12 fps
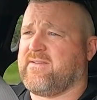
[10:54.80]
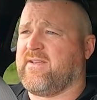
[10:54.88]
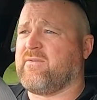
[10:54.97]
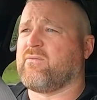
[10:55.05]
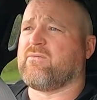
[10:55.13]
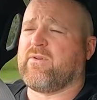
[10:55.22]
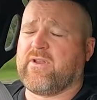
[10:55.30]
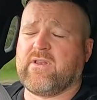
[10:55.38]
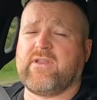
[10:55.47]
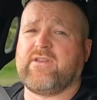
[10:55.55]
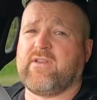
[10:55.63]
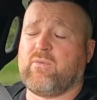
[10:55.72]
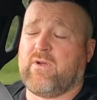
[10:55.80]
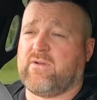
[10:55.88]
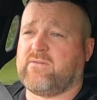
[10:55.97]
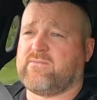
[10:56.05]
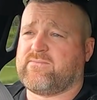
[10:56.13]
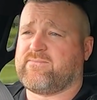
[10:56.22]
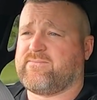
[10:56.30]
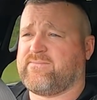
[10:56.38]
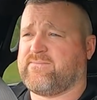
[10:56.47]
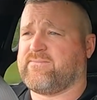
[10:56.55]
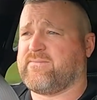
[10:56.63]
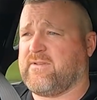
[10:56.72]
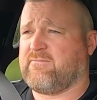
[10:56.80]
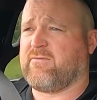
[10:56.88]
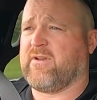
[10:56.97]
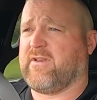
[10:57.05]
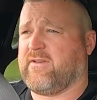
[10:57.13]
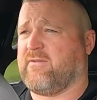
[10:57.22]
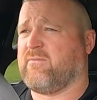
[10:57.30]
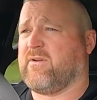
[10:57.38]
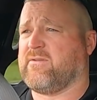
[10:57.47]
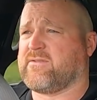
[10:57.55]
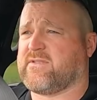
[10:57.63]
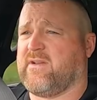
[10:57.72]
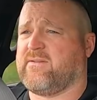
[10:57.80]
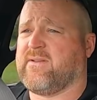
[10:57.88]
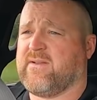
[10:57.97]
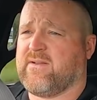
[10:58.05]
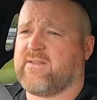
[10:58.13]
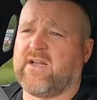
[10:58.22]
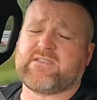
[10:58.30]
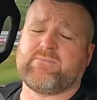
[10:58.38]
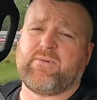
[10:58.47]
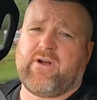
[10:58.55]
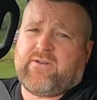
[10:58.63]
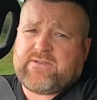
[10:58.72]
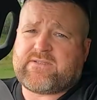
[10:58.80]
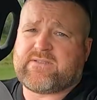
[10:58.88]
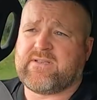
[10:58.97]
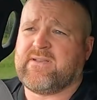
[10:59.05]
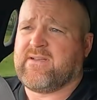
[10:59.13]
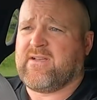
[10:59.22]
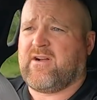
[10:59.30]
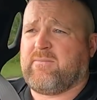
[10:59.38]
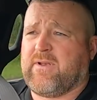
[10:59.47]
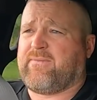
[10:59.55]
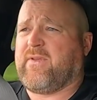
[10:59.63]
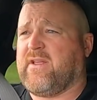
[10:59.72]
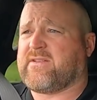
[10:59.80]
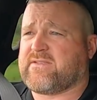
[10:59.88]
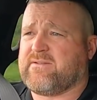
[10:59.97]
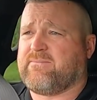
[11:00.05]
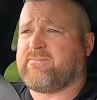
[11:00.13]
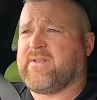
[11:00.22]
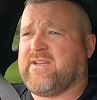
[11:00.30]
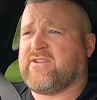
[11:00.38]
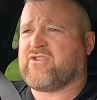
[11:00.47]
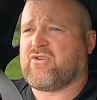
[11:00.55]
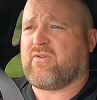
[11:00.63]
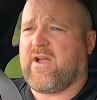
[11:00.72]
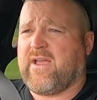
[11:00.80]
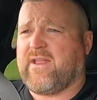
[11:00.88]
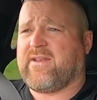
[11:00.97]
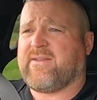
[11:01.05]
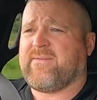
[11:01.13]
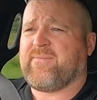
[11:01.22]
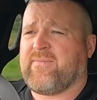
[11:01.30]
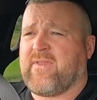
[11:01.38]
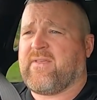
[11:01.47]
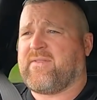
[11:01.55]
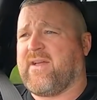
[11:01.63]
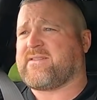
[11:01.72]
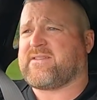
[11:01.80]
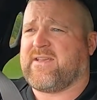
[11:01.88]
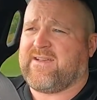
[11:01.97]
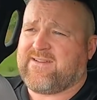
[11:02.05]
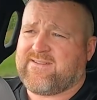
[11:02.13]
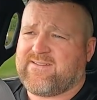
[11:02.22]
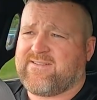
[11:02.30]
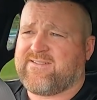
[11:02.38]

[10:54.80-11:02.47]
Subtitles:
it really did well. It really did well. So that's a bonus. When if you hit some terrain that